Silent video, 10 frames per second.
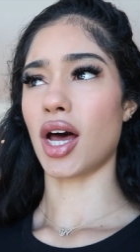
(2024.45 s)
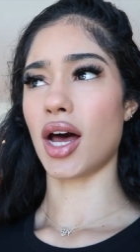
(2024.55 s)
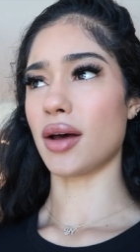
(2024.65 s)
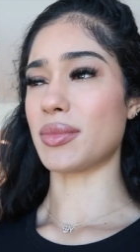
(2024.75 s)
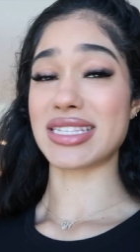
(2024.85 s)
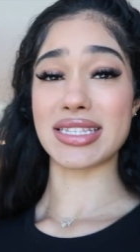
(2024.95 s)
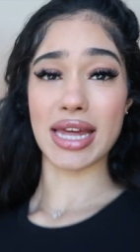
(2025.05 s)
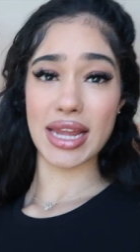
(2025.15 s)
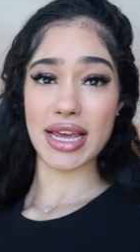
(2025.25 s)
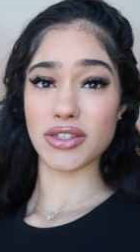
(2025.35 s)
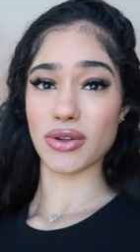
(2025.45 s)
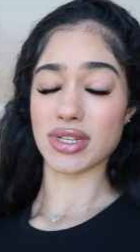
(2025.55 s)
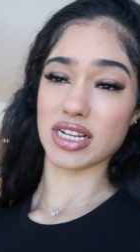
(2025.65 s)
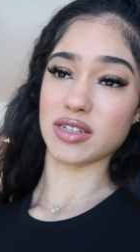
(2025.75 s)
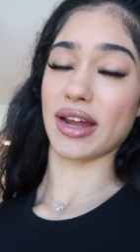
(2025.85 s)
Um, it's Sunday, so it's
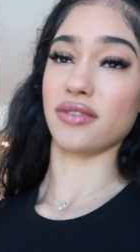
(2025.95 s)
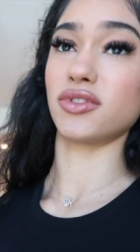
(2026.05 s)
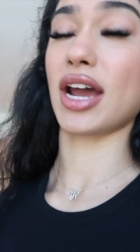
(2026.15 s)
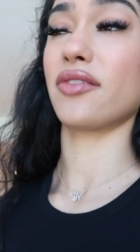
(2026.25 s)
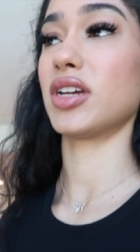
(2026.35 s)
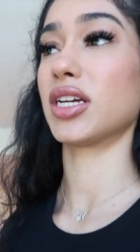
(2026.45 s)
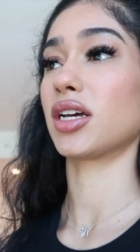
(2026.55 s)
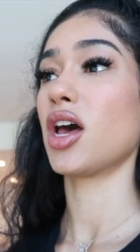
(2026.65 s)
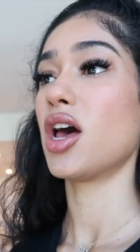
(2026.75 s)
not as bad of traffic.